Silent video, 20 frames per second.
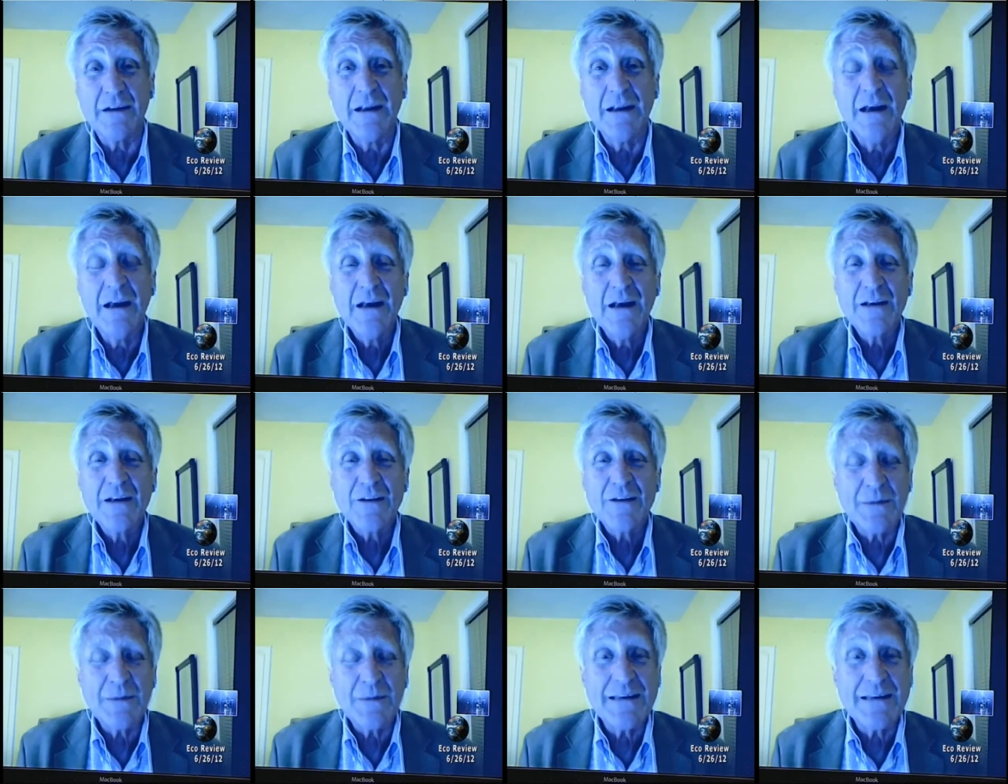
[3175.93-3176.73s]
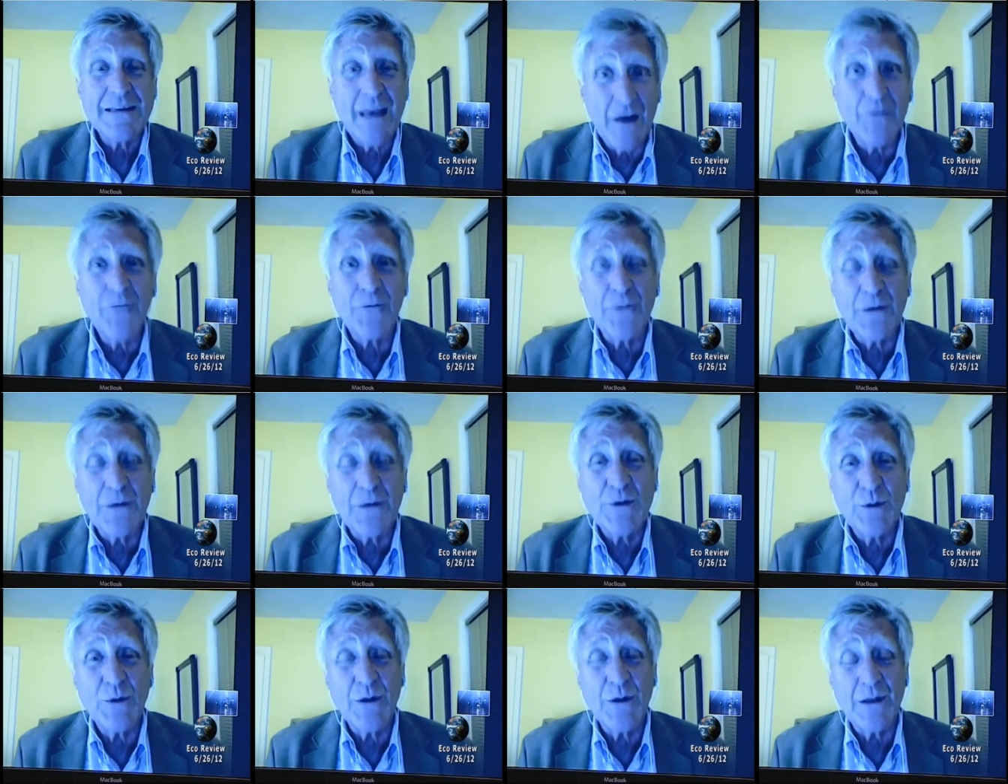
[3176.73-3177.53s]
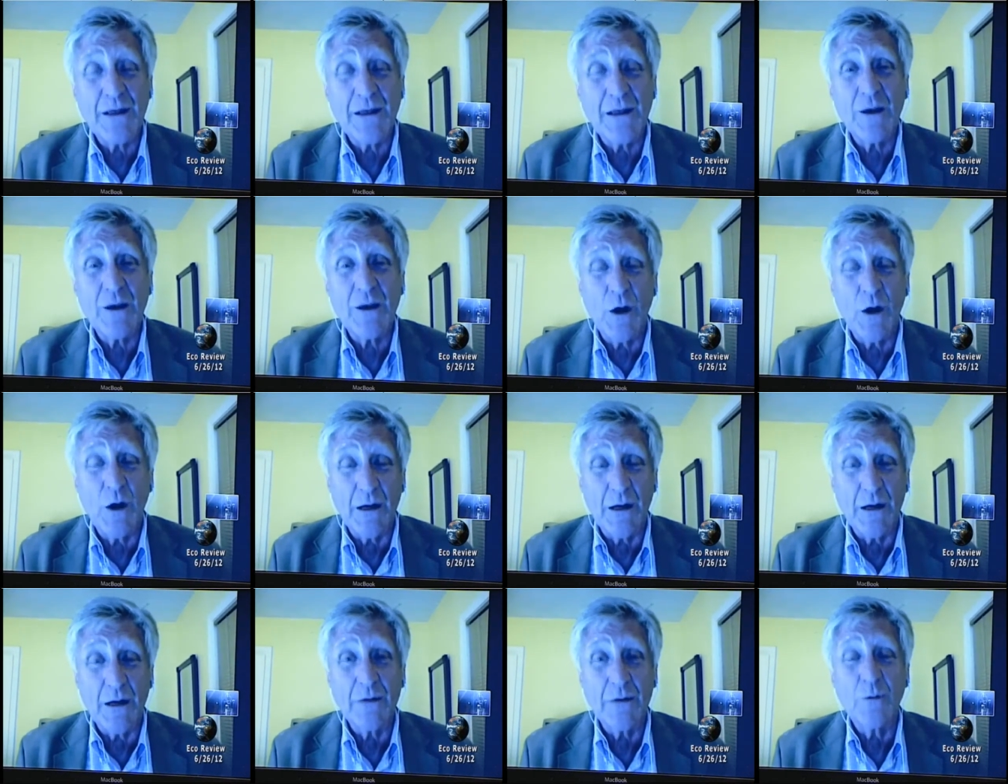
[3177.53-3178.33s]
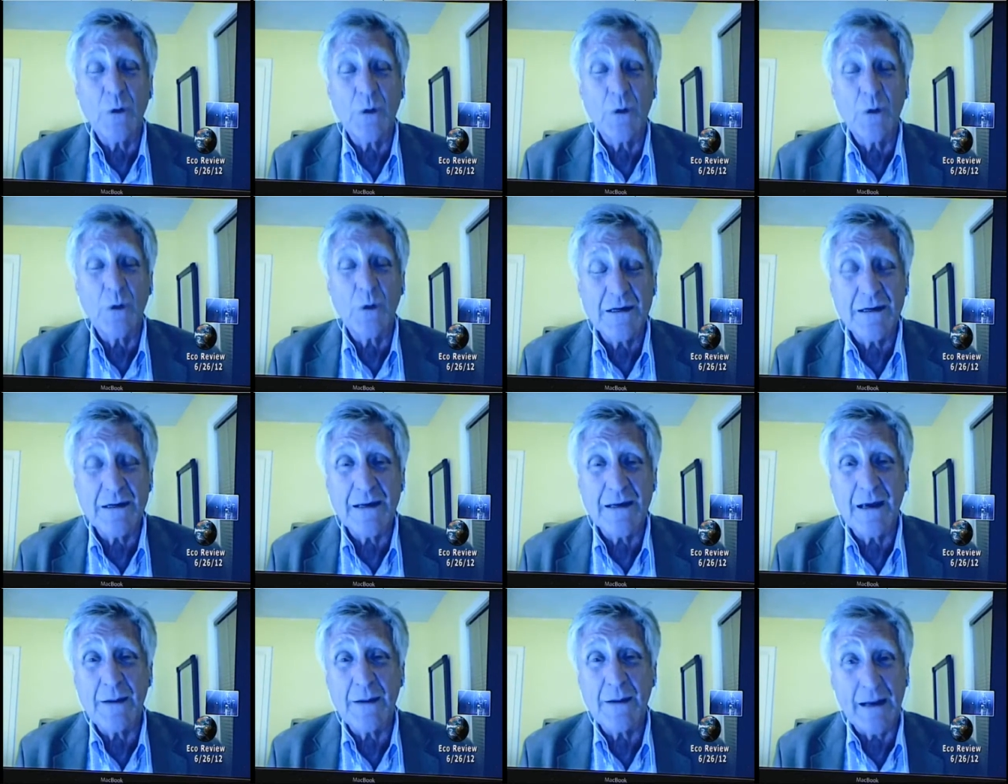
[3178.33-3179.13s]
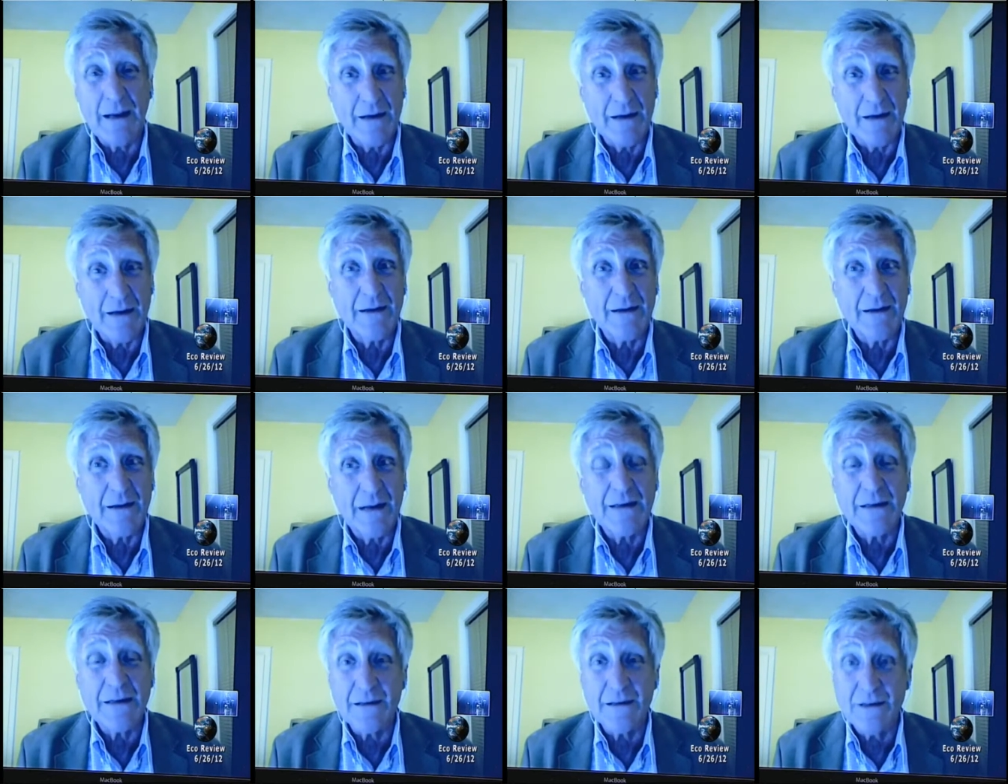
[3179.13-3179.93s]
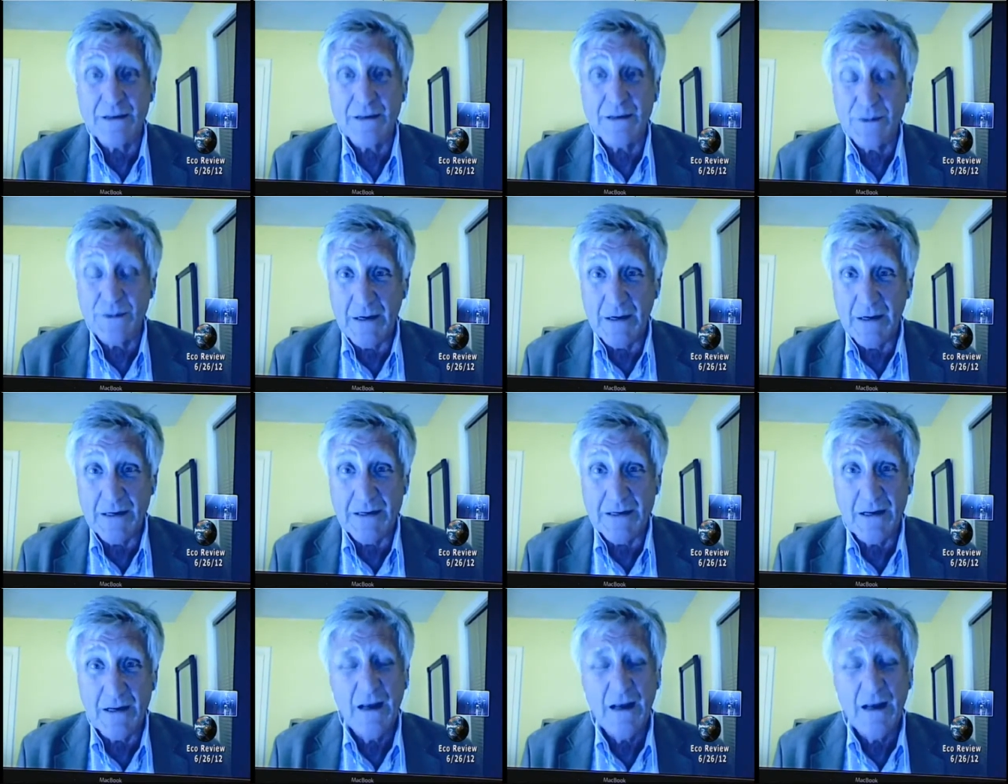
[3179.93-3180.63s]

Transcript: Wow. So that means every tuna they caught was contaminated, and that speaks.